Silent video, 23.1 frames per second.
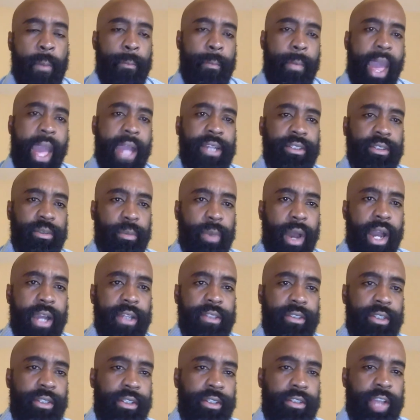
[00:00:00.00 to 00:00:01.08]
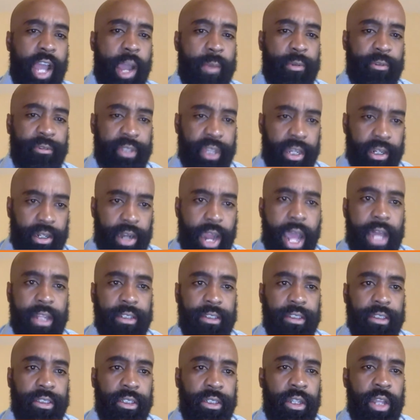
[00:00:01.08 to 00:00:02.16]
maximizing the type of
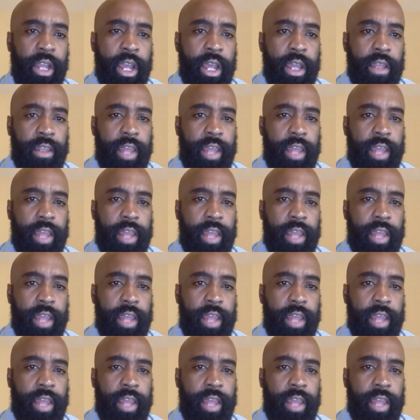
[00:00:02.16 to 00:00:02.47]
technology